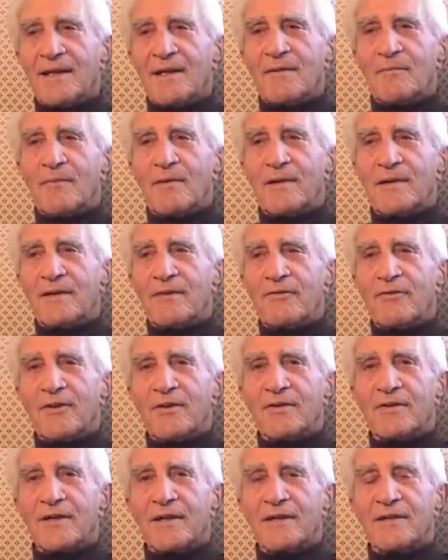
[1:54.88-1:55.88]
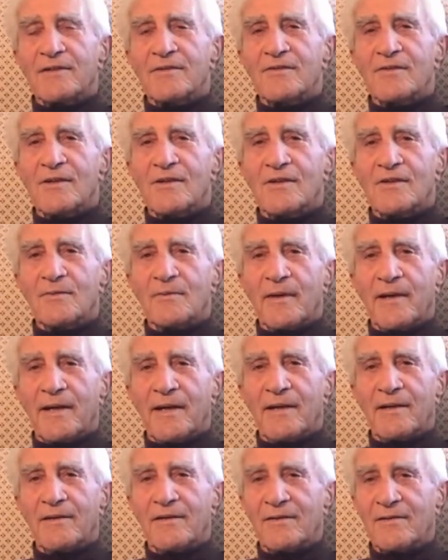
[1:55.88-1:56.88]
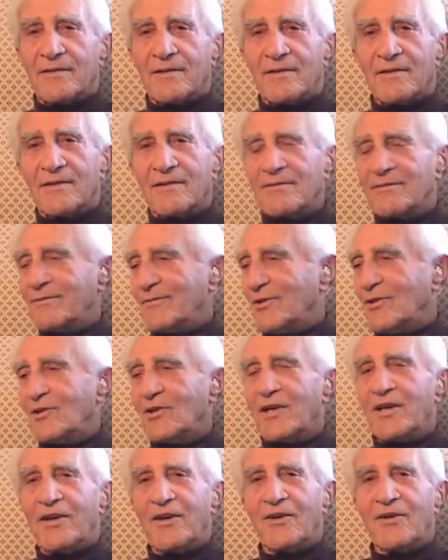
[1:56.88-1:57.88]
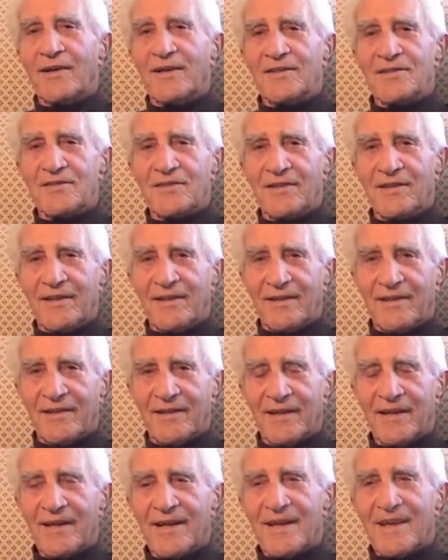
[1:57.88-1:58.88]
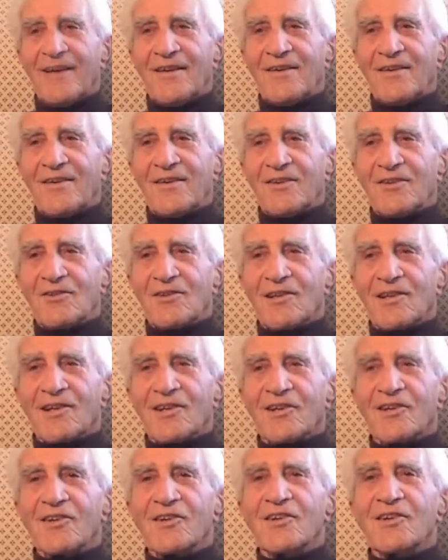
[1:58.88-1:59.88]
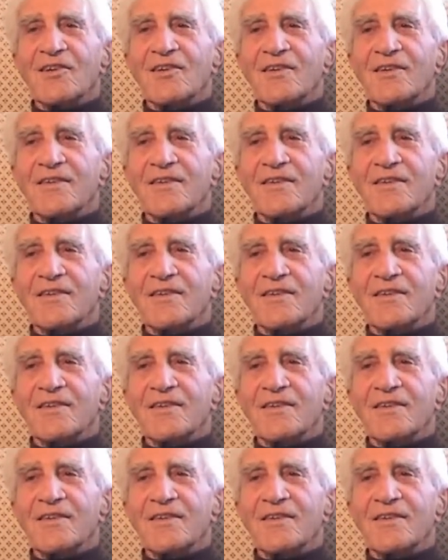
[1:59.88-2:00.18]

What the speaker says: But if you're a control man or audio engineer, you learn